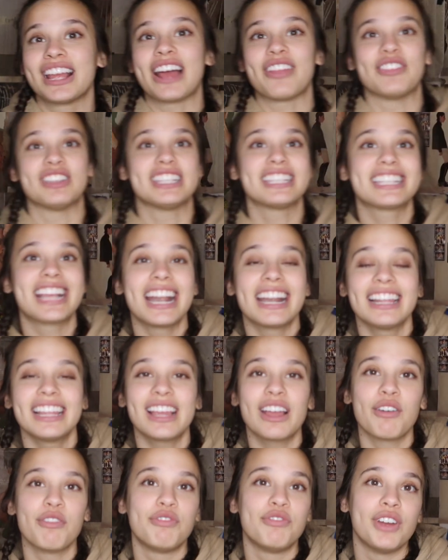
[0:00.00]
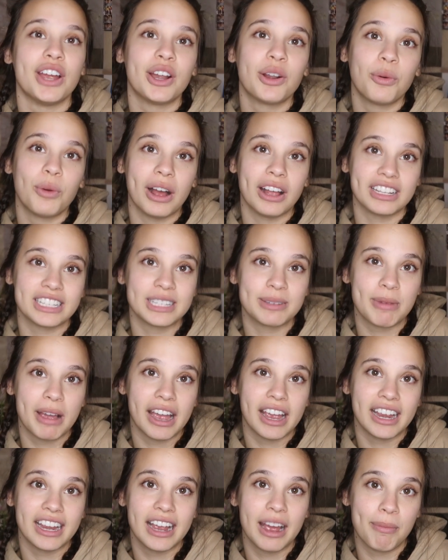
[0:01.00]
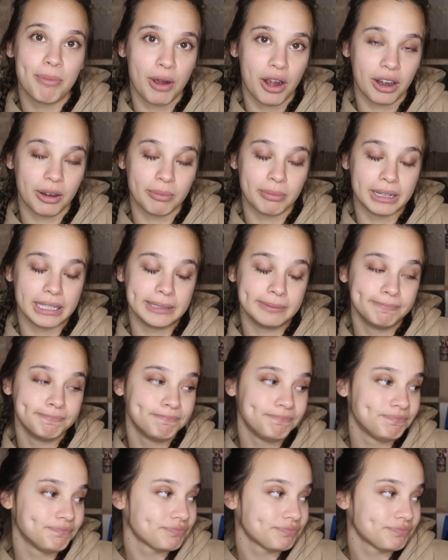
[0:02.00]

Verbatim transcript: yeah, this is kind of like a farewell to my apartment.